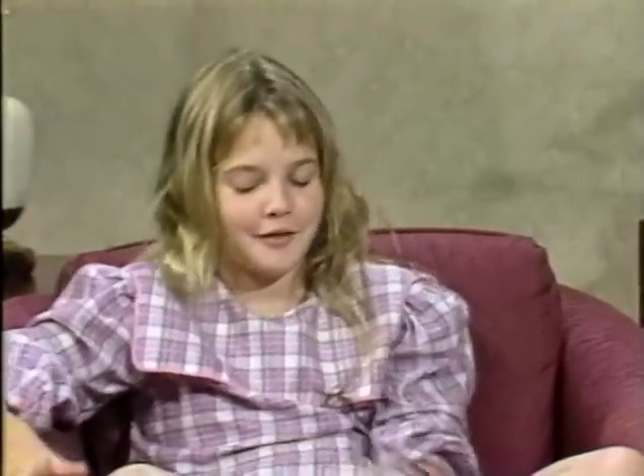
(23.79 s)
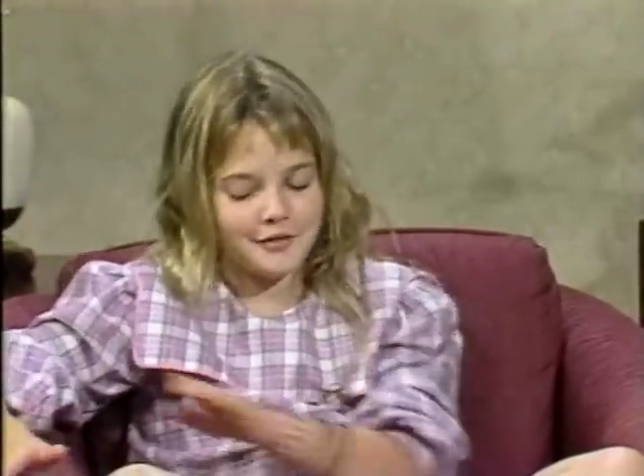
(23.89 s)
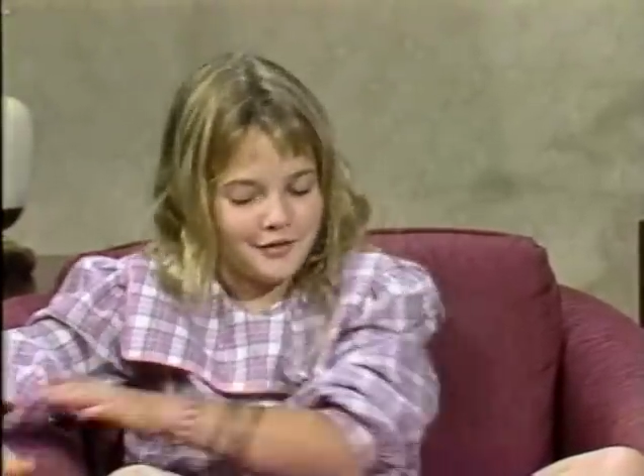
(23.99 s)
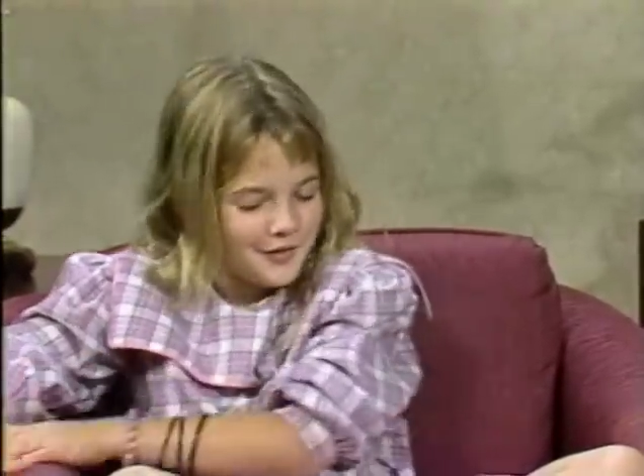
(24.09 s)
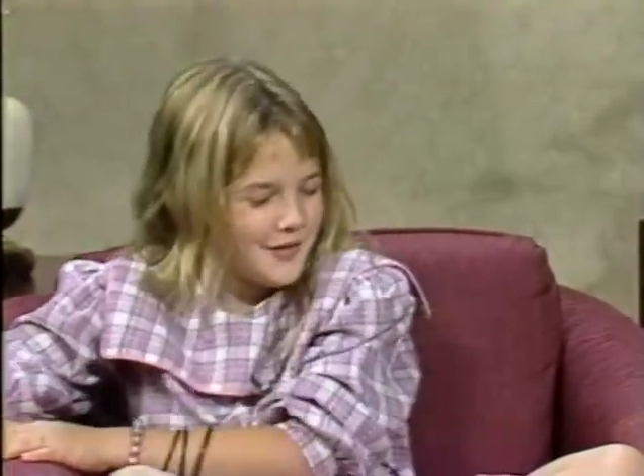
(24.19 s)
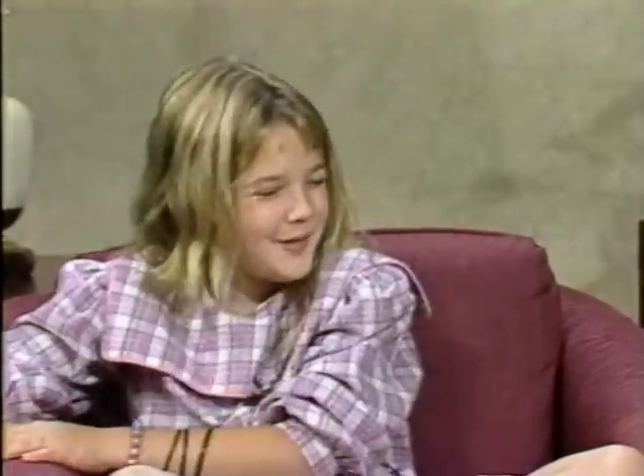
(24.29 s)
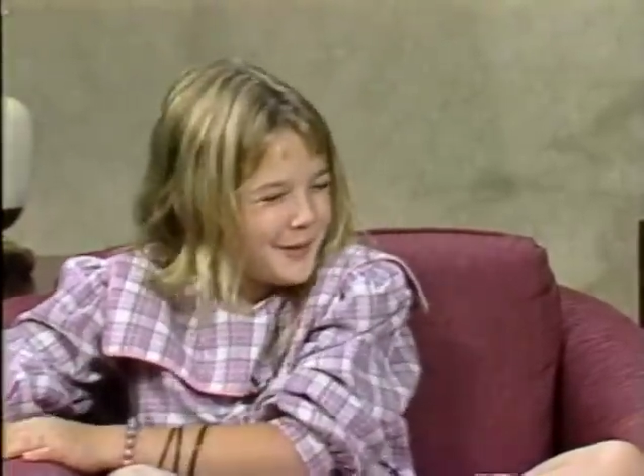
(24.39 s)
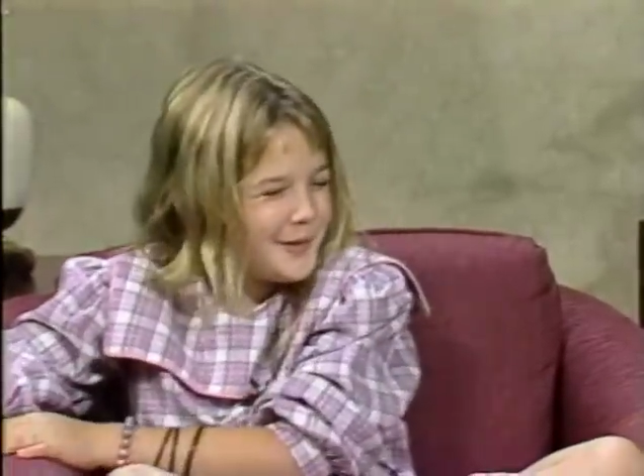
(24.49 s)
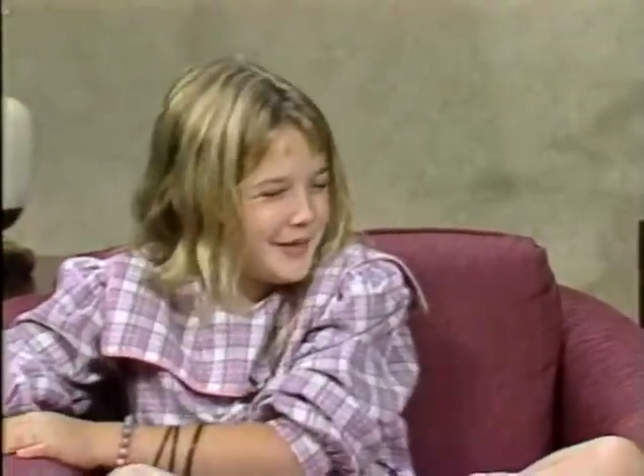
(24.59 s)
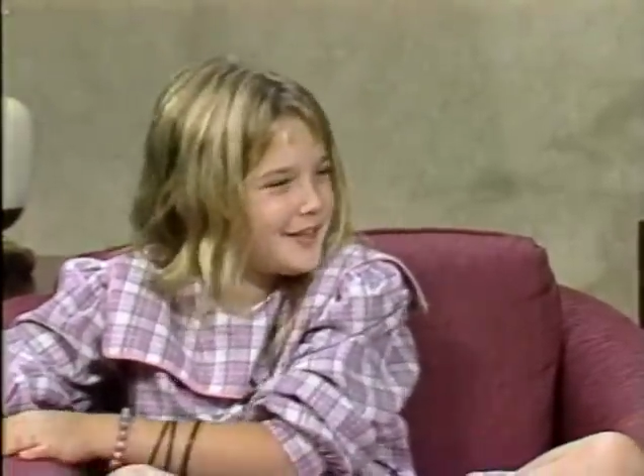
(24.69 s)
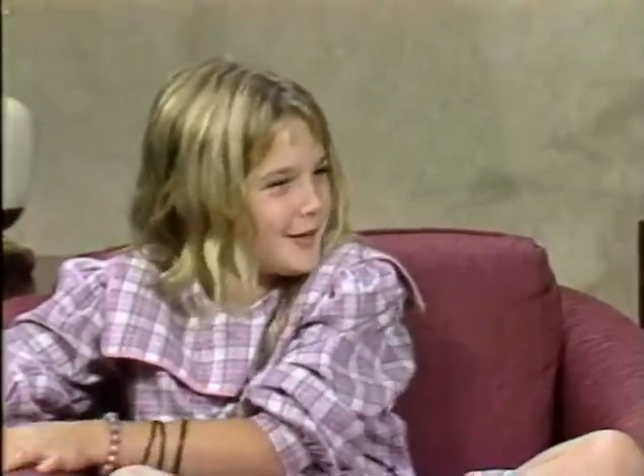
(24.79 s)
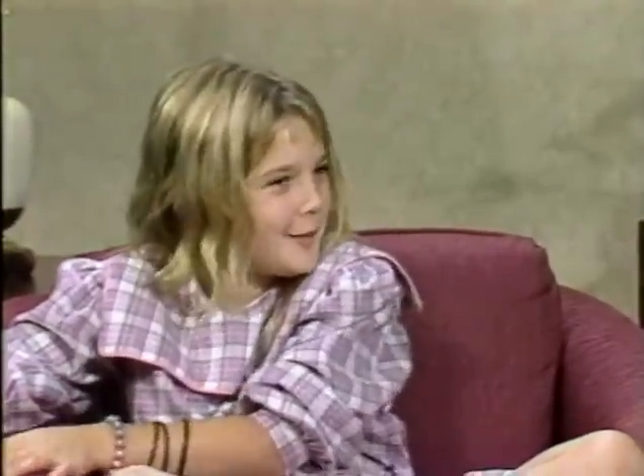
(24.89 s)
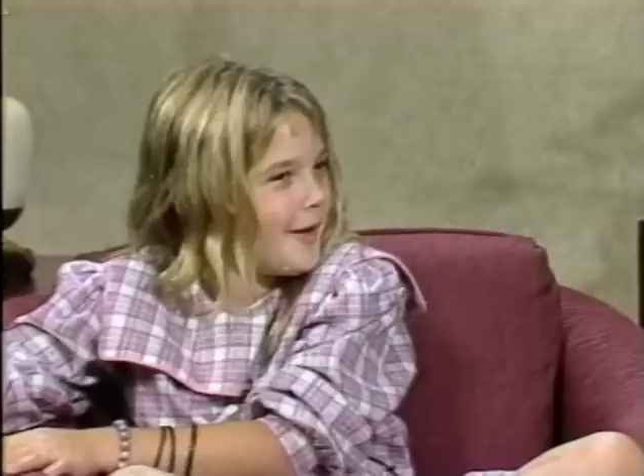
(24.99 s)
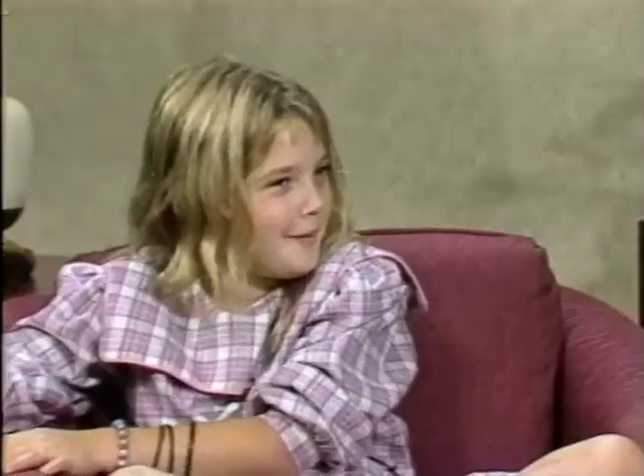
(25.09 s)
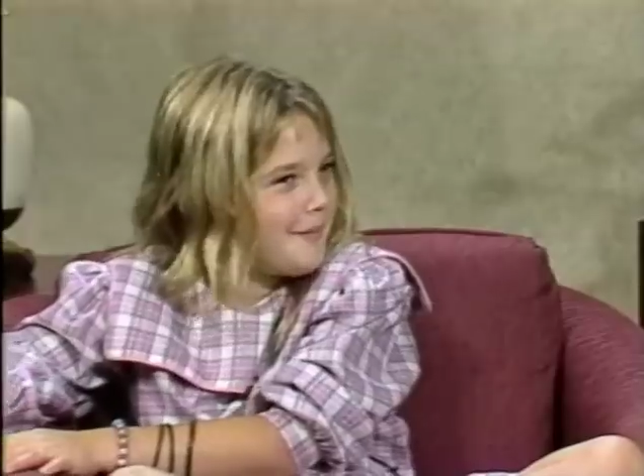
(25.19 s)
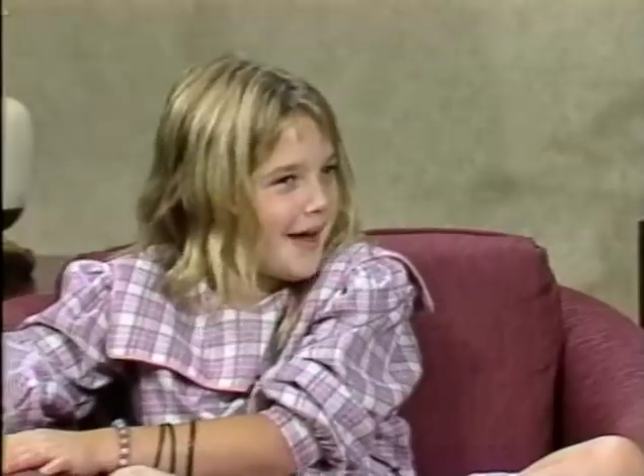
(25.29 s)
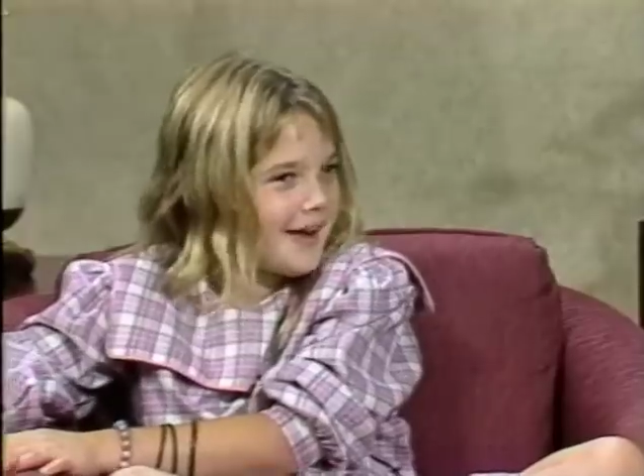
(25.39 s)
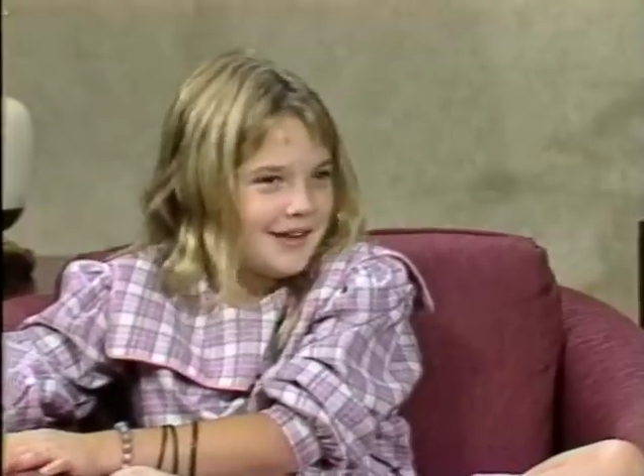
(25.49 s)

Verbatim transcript: So you could just go out back